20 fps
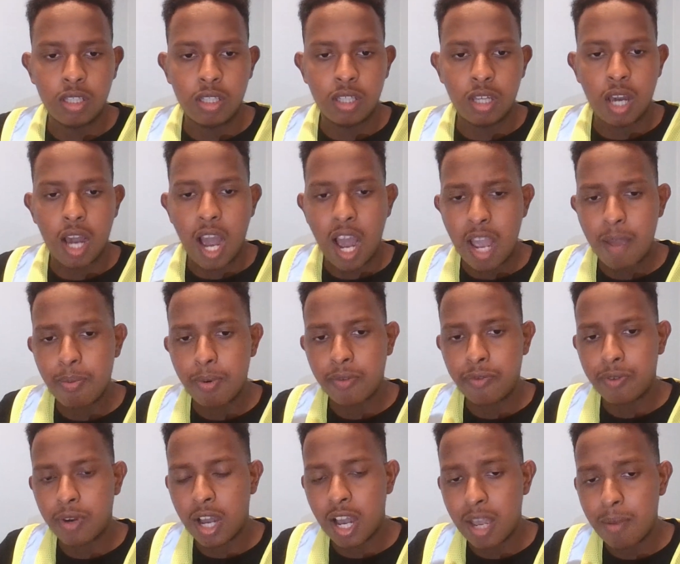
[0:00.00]
High
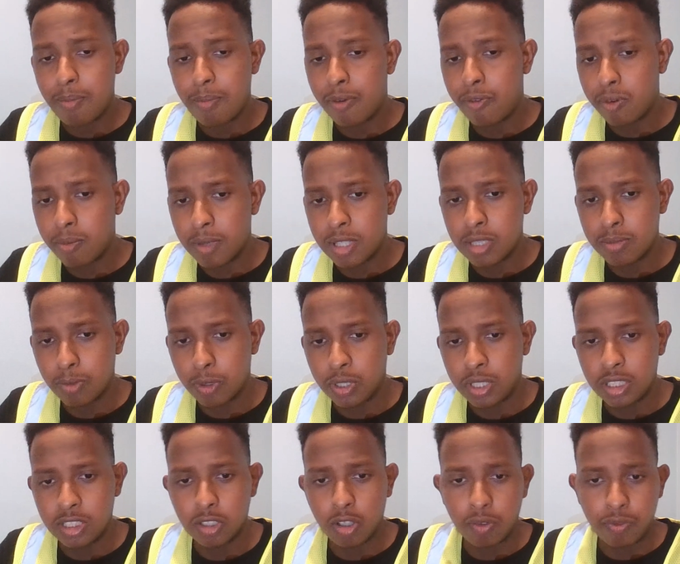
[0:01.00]
performance models
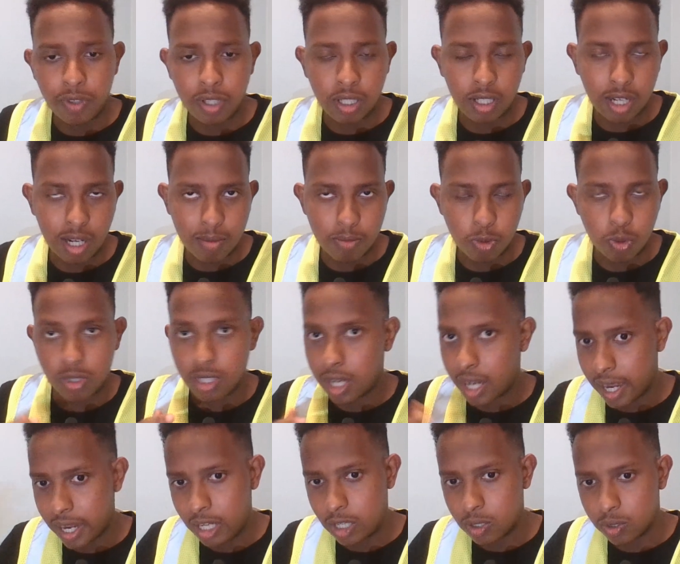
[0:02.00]
often comes with high
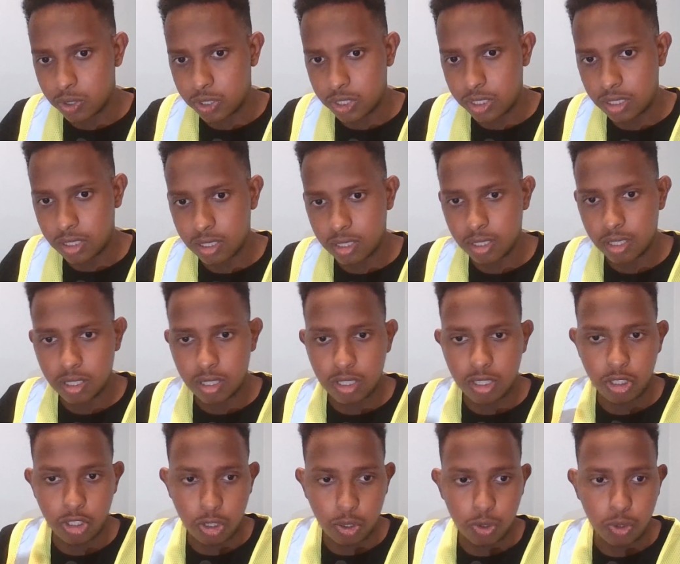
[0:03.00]
costs
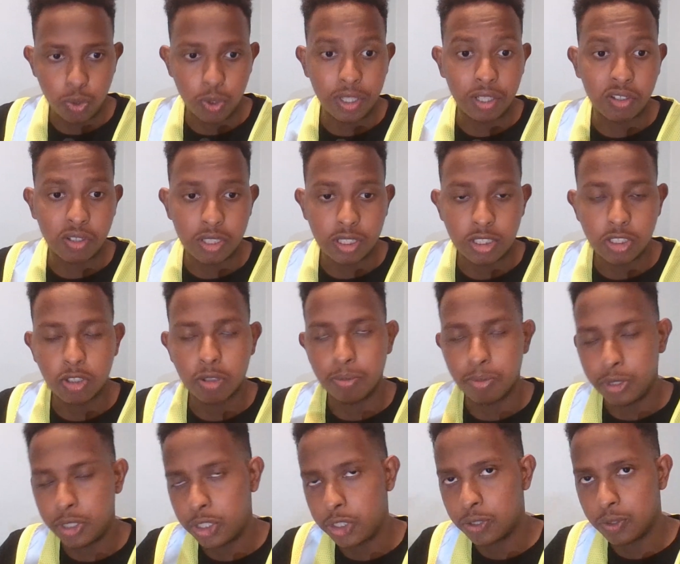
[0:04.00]
due to increased
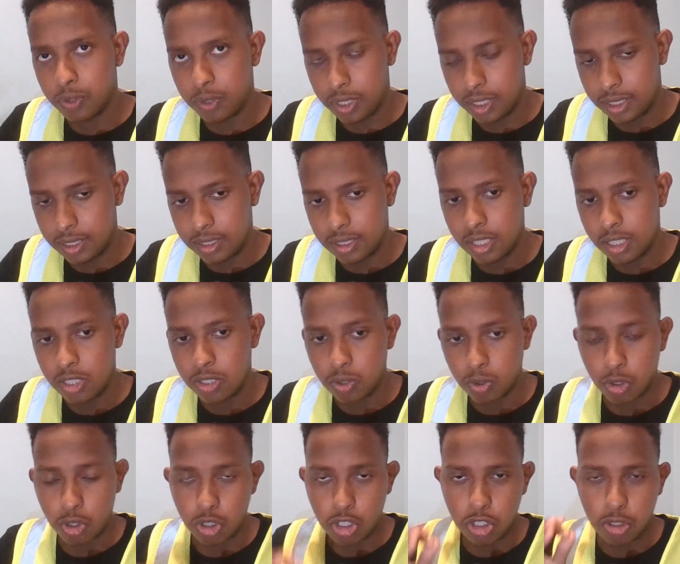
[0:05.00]
computational needs, so you
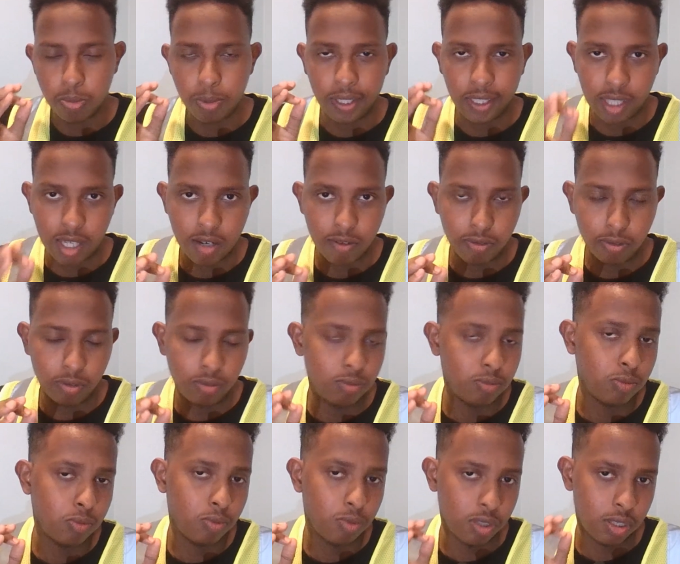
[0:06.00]
need to be careful
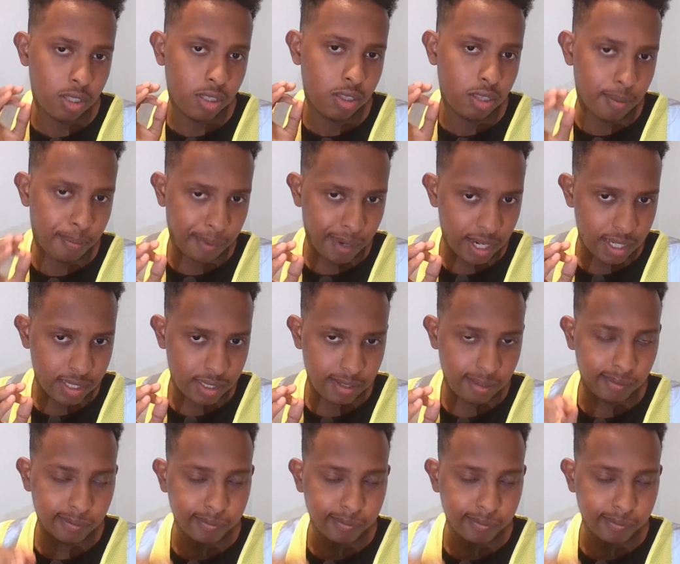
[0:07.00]
with the pricing.